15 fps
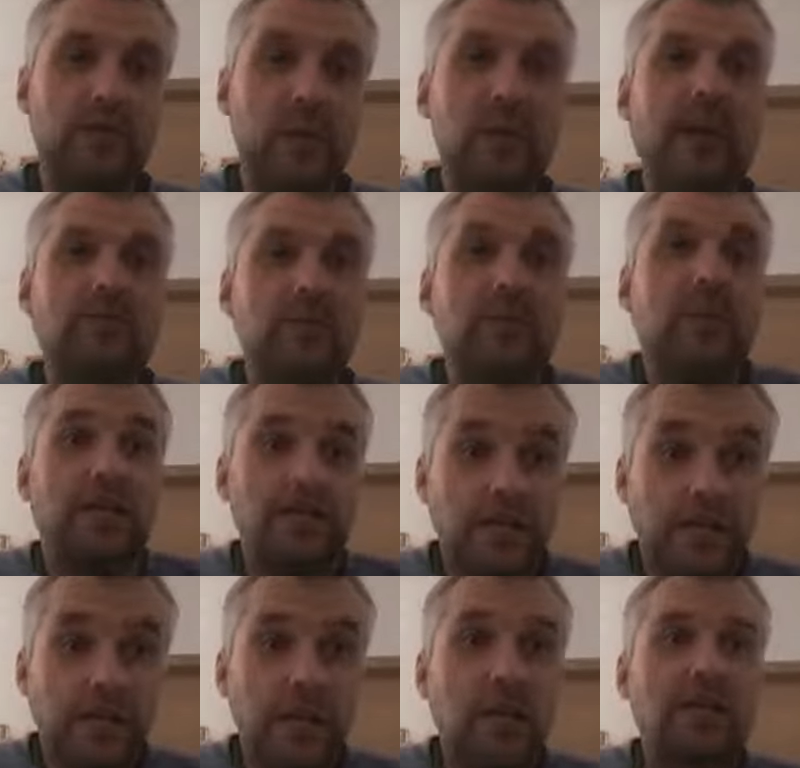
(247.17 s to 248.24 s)
You have to
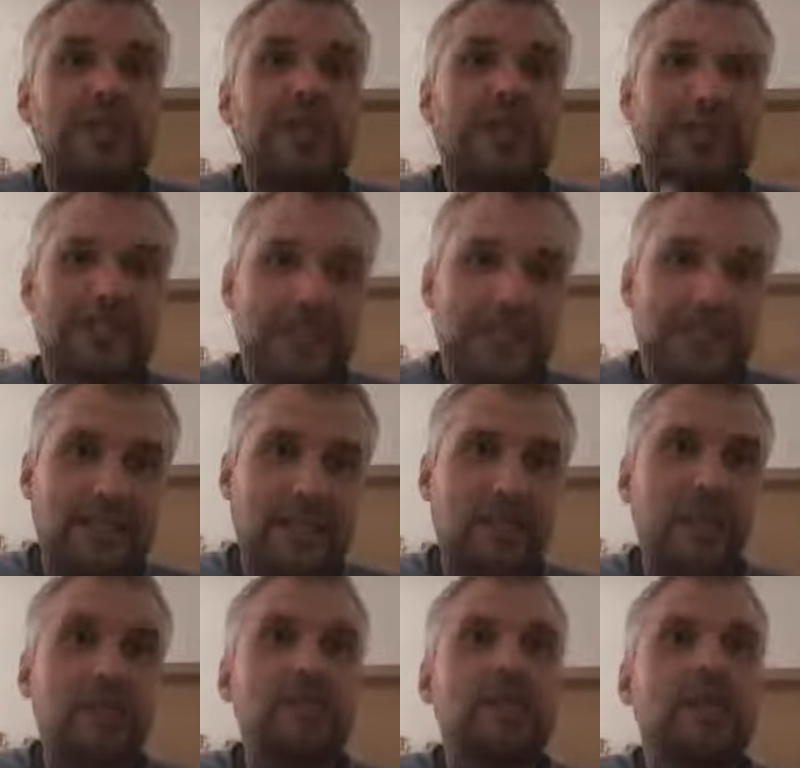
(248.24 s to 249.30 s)
continuously and
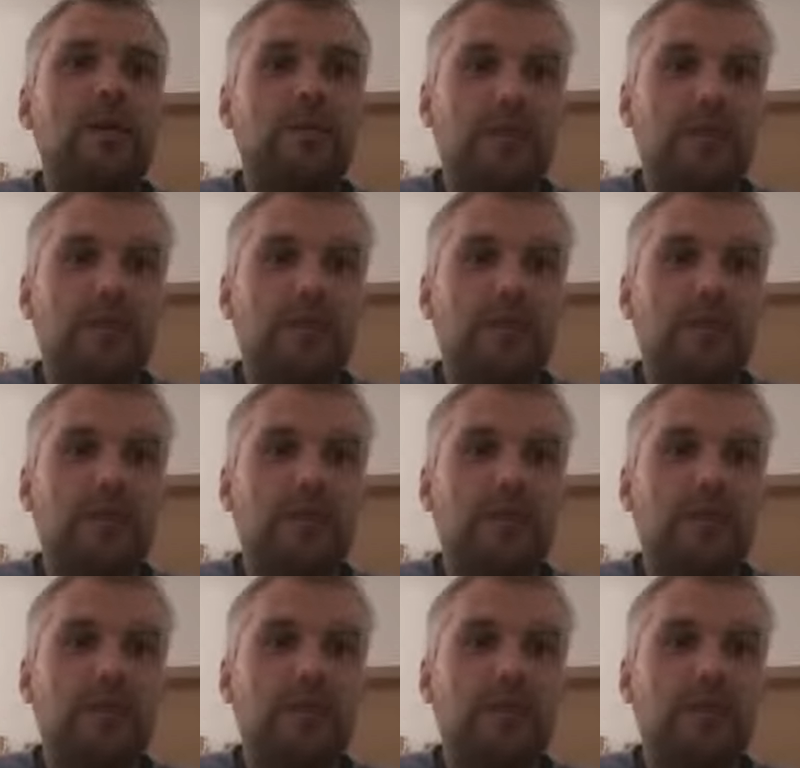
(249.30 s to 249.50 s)
continuously